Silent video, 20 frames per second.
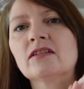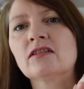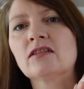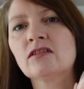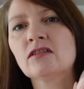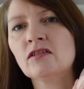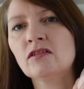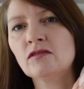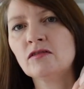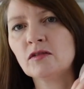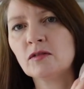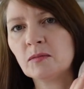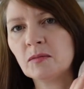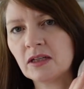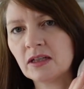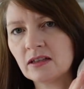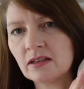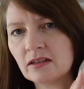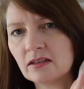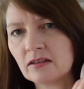soft
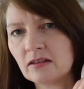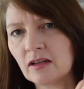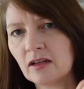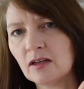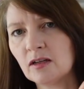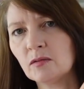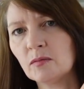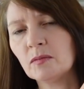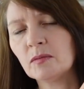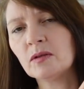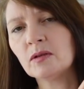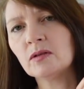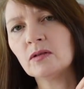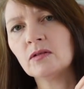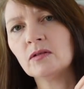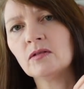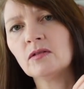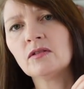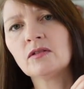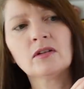pinks and
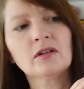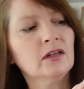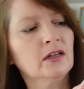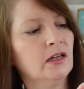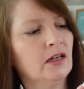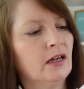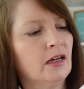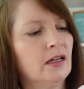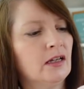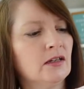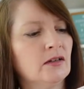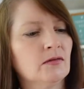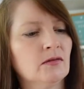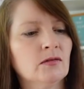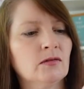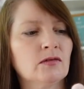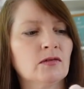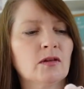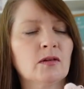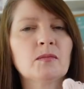blues, and I've
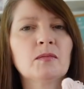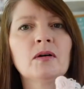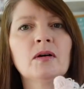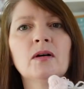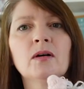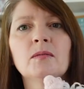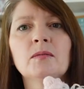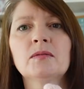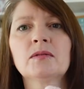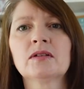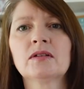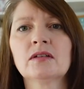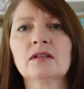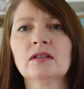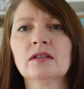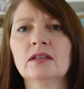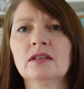also popped,